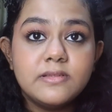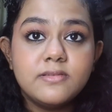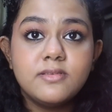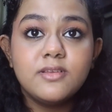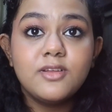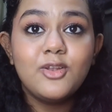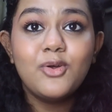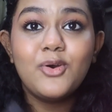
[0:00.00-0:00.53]

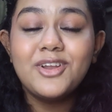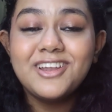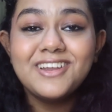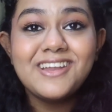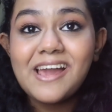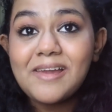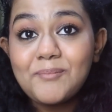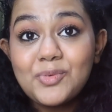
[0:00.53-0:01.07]
pencil or
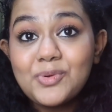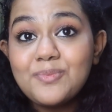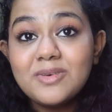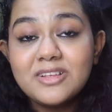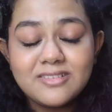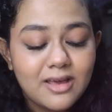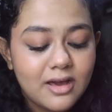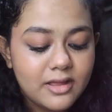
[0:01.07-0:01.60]
an eyebrow
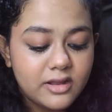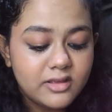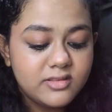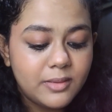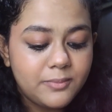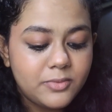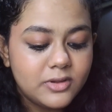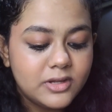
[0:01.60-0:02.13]
mascara
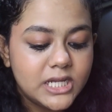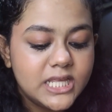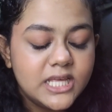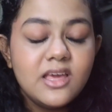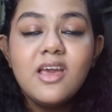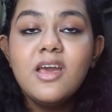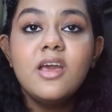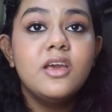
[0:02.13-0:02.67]

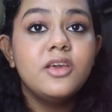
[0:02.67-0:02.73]
separately.